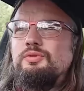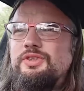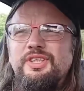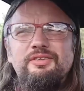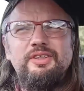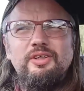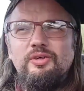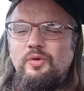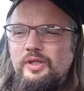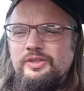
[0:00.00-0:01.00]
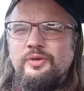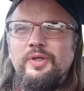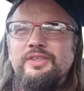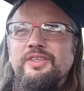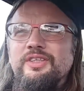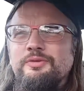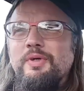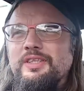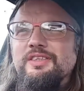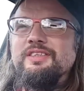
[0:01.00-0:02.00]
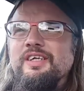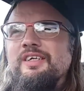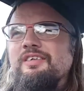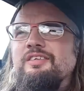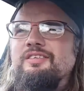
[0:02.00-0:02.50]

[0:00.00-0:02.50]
Steering not quite as quick as I expected there.